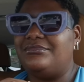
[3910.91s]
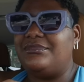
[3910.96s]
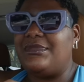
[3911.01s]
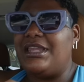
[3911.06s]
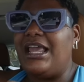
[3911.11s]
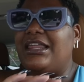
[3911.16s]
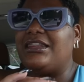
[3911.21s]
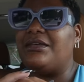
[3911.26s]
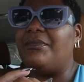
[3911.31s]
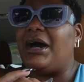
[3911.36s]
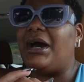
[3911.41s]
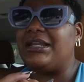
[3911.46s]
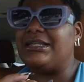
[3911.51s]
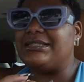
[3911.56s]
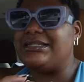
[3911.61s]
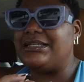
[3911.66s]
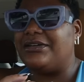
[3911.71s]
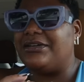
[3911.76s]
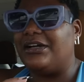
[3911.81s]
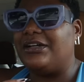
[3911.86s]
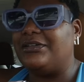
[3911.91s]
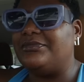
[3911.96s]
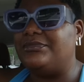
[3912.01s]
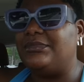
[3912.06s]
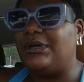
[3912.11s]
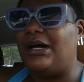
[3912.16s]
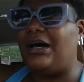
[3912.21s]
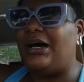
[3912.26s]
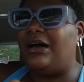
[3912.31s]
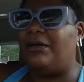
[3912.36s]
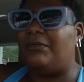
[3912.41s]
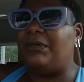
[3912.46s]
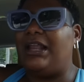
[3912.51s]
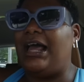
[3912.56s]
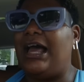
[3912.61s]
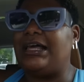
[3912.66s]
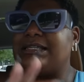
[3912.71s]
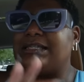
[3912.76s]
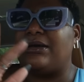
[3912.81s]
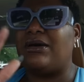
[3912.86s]
Yeah, the body serum. And it
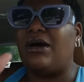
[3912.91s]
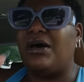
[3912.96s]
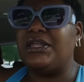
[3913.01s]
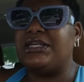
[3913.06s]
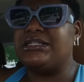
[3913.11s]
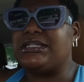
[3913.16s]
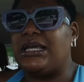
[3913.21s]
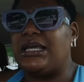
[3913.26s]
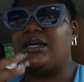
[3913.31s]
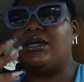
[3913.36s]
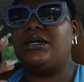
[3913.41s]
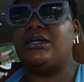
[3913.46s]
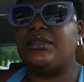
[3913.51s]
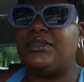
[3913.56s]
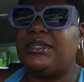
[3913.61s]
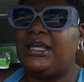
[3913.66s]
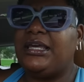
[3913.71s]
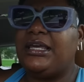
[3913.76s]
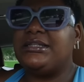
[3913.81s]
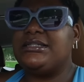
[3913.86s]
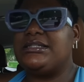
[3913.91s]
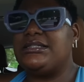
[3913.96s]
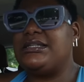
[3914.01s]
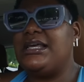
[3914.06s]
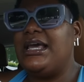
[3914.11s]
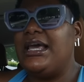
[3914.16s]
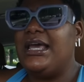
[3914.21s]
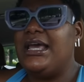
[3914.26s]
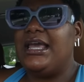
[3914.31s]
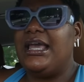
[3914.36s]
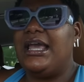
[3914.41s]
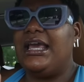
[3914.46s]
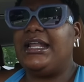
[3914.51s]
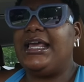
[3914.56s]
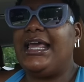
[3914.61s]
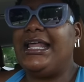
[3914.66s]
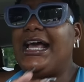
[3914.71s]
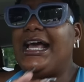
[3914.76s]
has like all these like good things in it.